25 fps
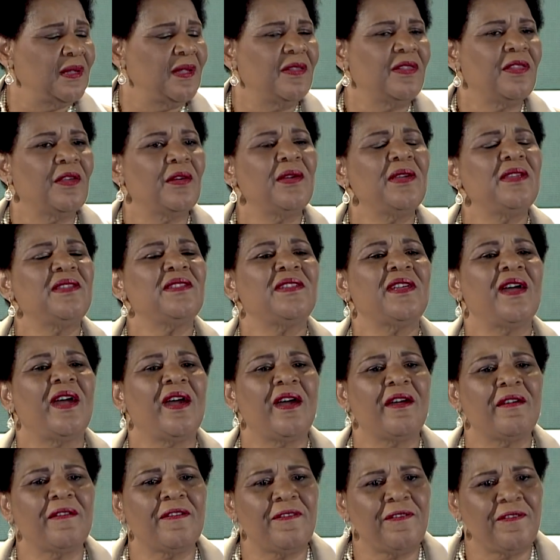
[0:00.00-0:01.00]
their
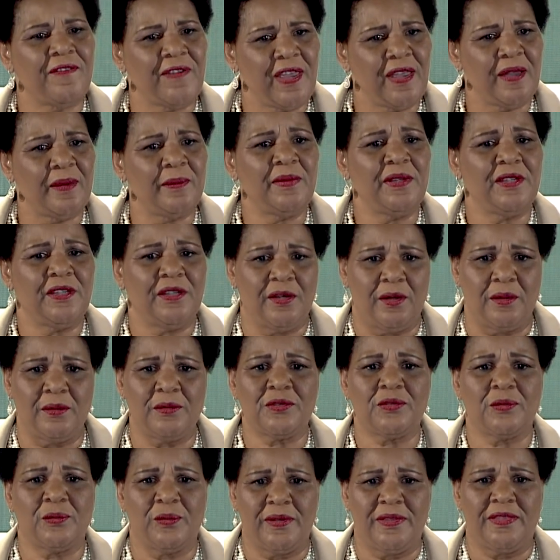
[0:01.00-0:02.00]
entire family
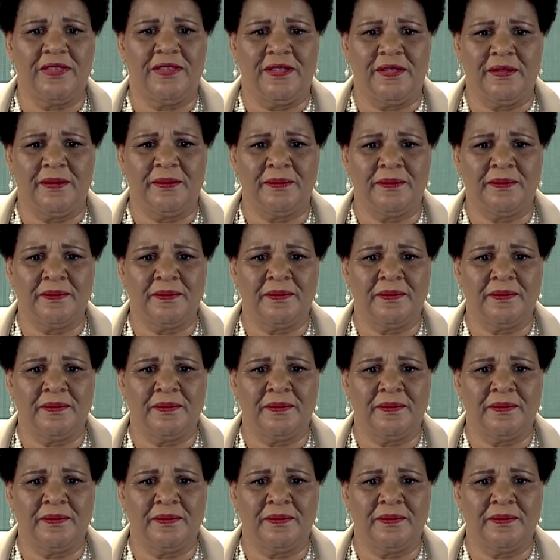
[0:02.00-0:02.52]
goes with them.